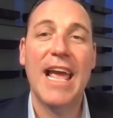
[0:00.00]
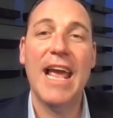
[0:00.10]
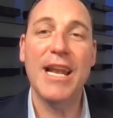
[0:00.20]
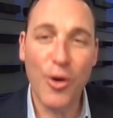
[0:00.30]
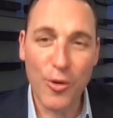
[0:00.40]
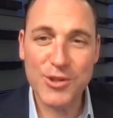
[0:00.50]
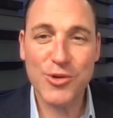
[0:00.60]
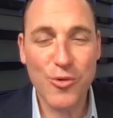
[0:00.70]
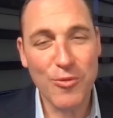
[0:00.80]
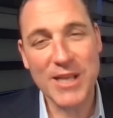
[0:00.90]
Any old
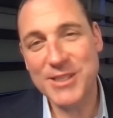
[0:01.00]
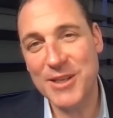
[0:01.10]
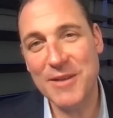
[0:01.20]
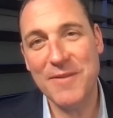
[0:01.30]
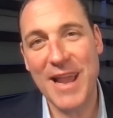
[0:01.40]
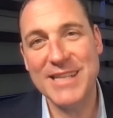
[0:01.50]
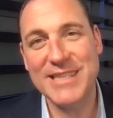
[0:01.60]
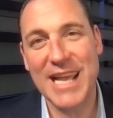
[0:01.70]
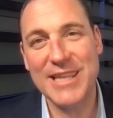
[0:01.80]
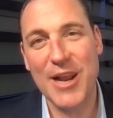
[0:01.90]
school wrestling fans
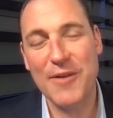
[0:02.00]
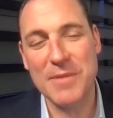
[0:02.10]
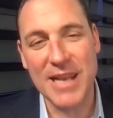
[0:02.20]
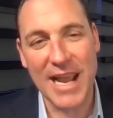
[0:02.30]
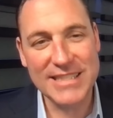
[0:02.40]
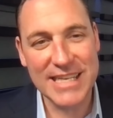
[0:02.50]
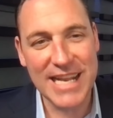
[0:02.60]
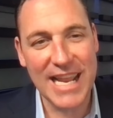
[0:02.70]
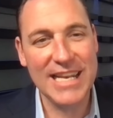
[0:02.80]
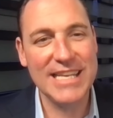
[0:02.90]
out there from the
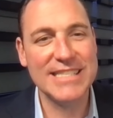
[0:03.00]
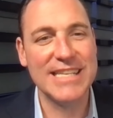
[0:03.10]
1980s,